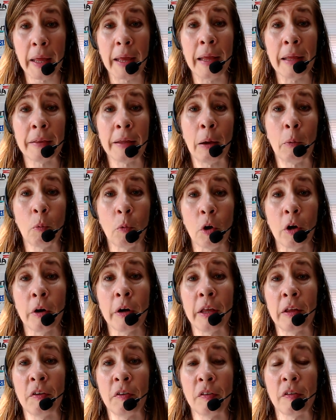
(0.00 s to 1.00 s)
and that word
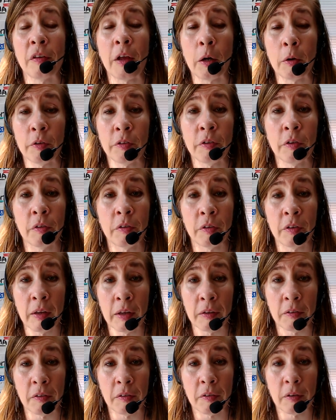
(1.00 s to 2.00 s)
is
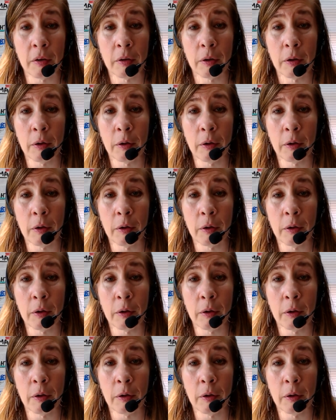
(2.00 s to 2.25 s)
narcissist.